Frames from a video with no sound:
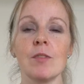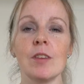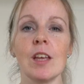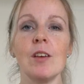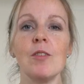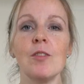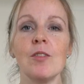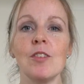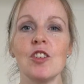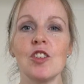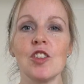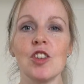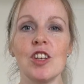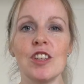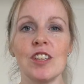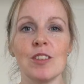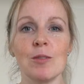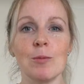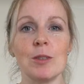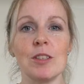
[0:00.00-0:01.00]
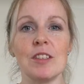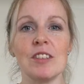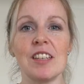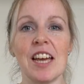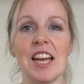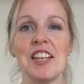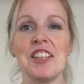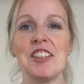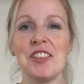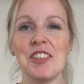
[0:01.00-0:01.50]
If you enjoyed this one
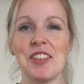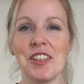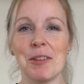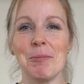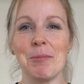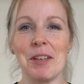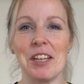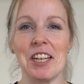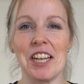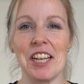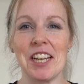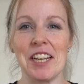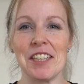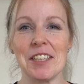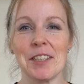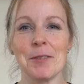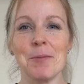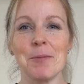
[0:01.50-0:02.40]
today, do give me a like.